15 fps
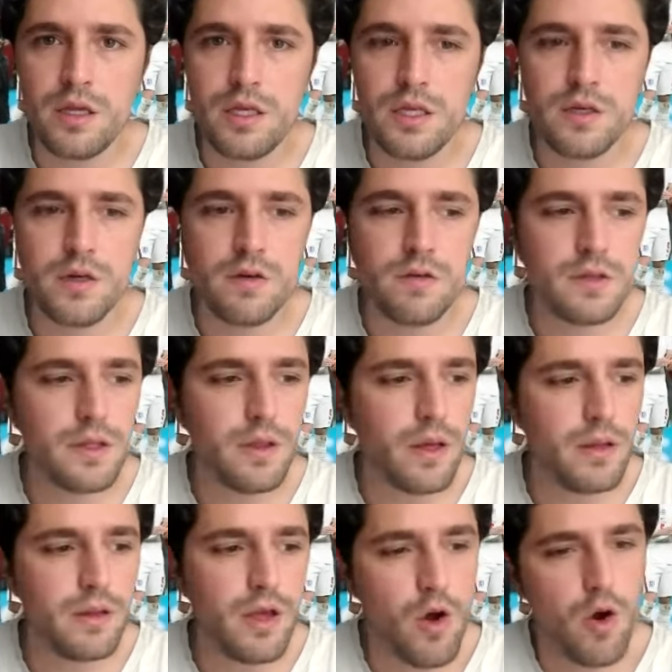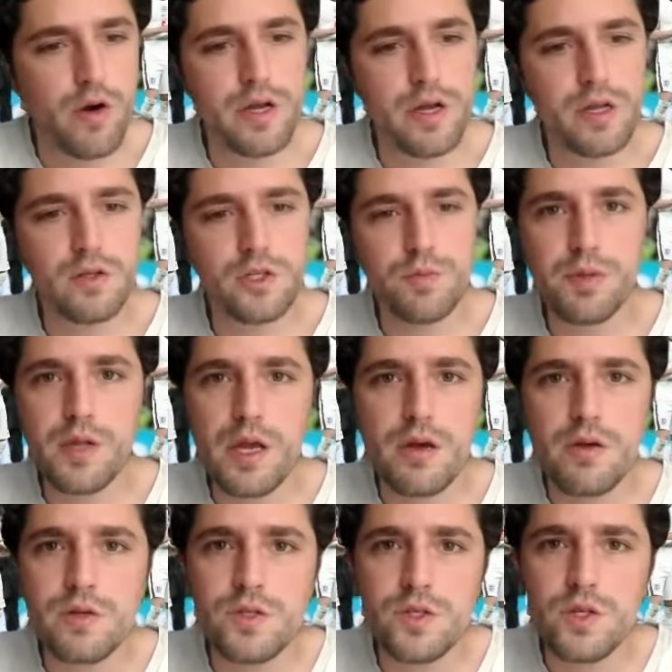They are English
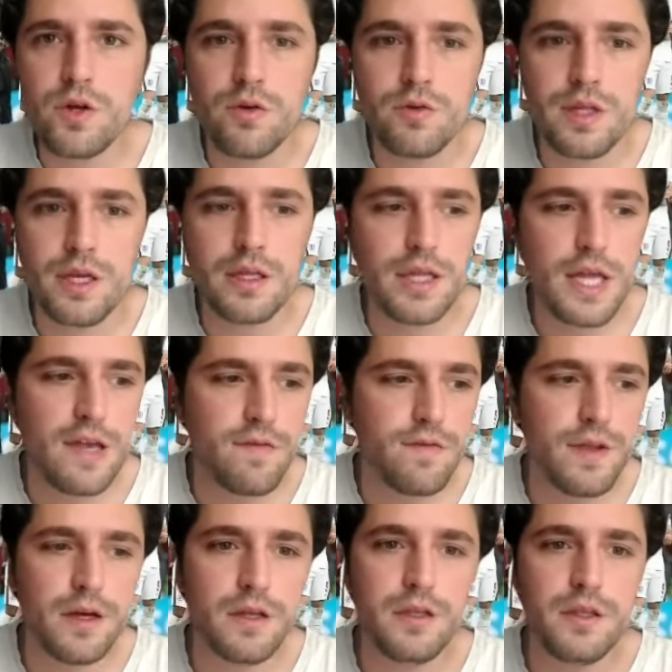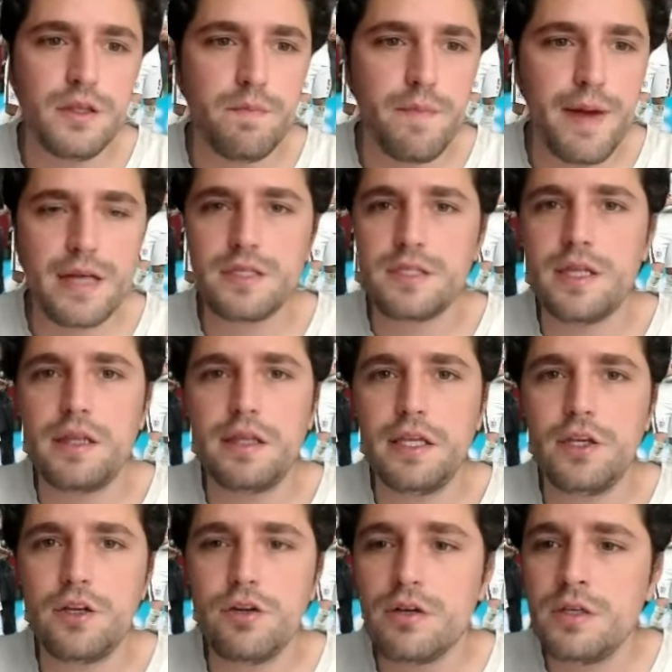players. They've done the best that they
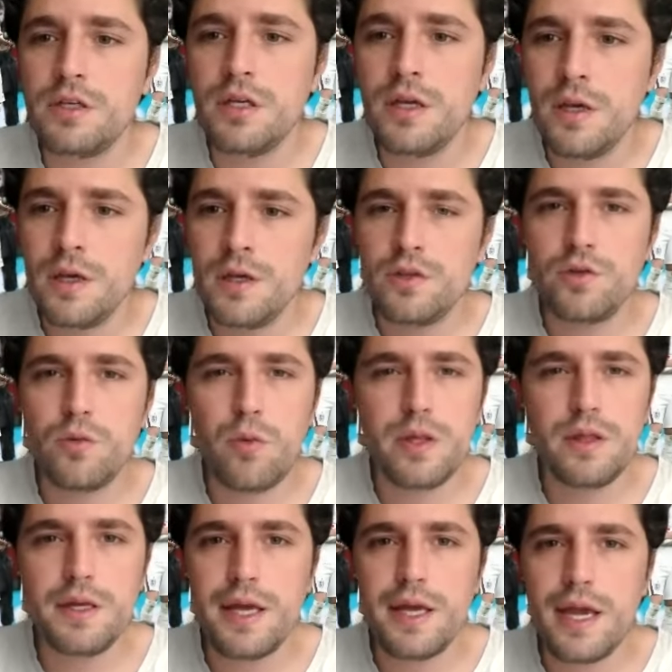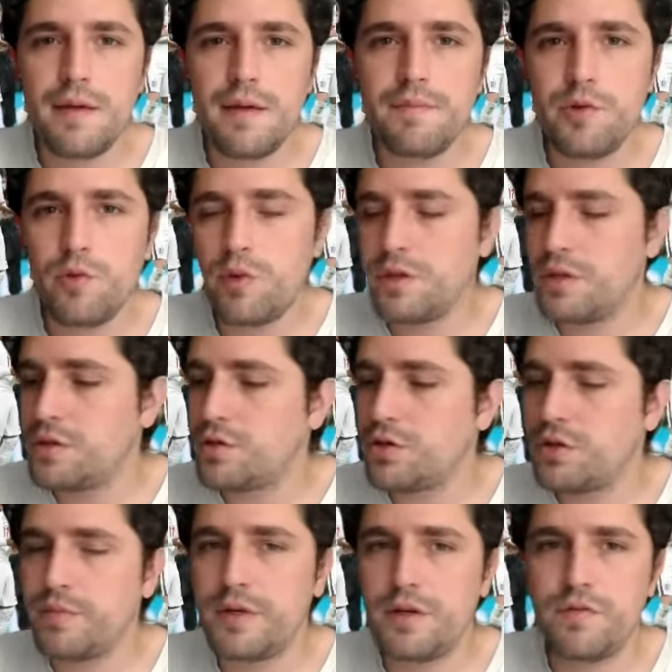could to win the game, to win the
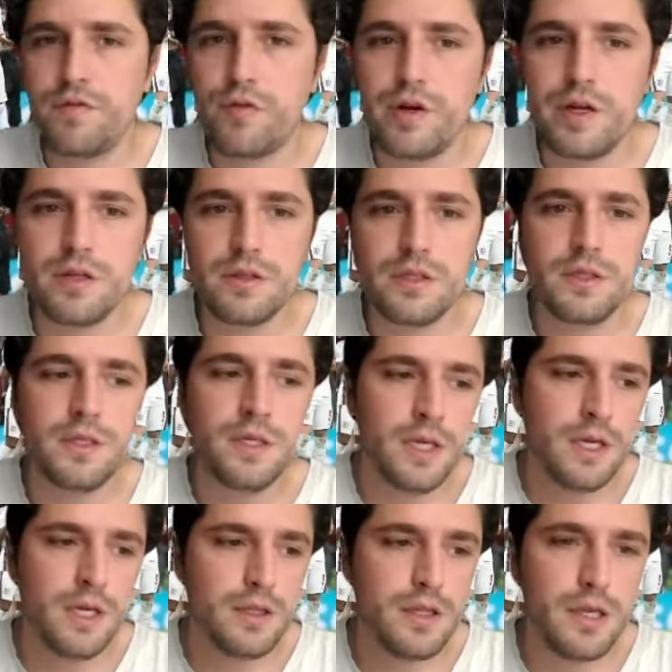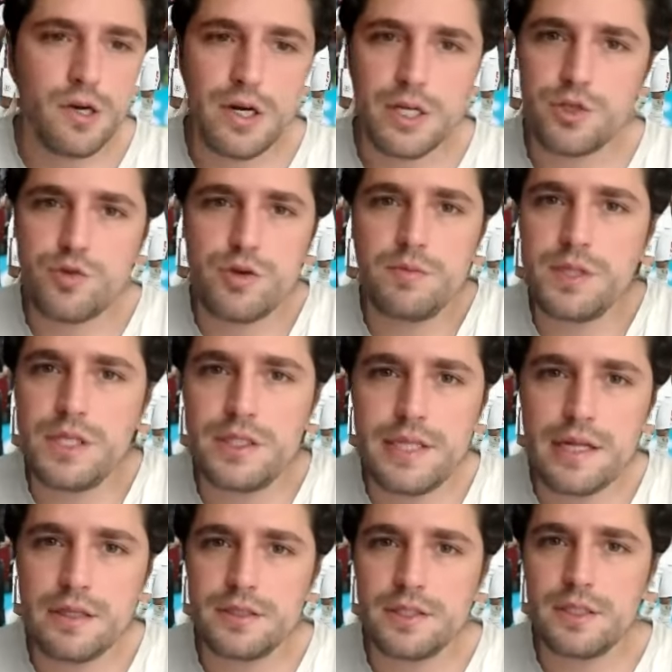tournament for England. They are extremely
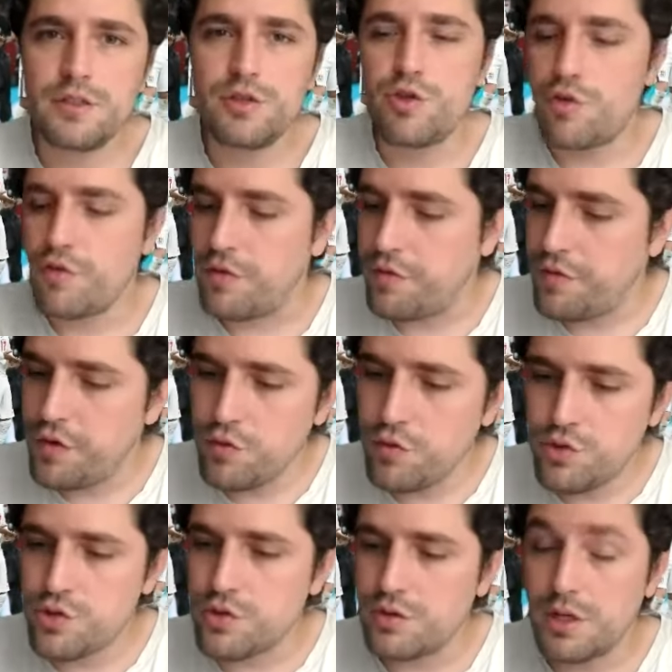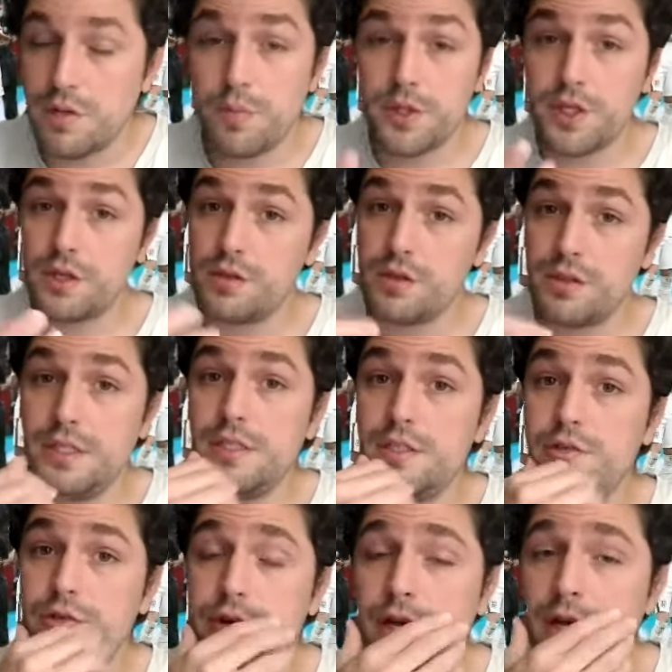talented. They're the future, in particular these
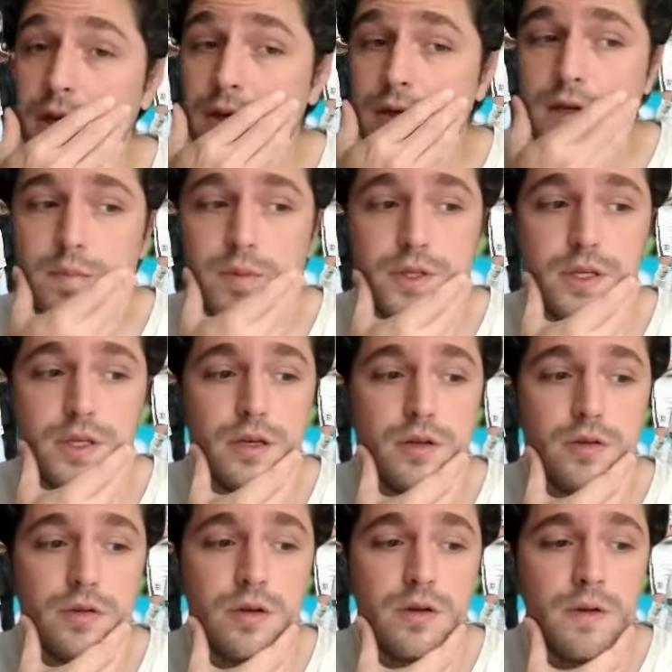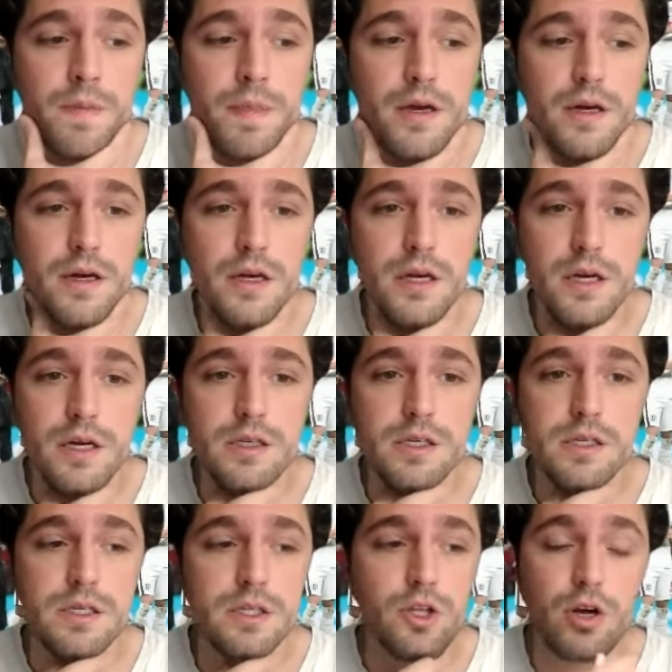three in particular,
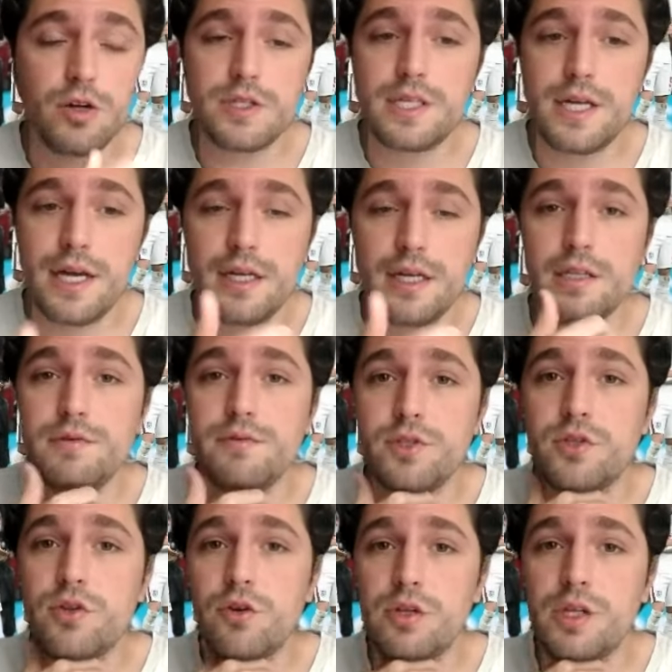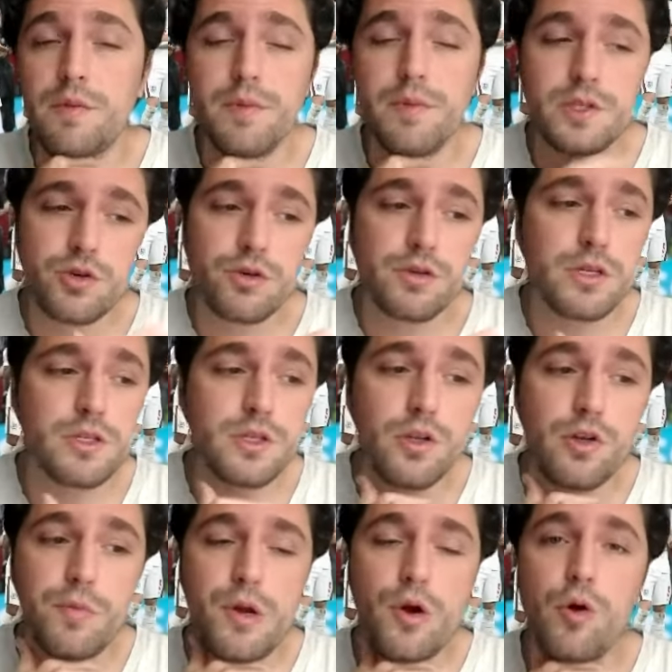alongside Sterling. But Sterling is a
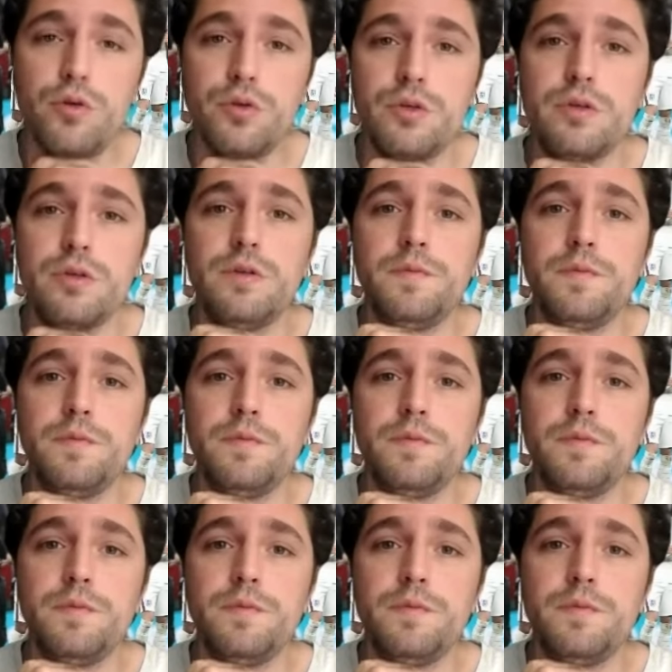little bit older.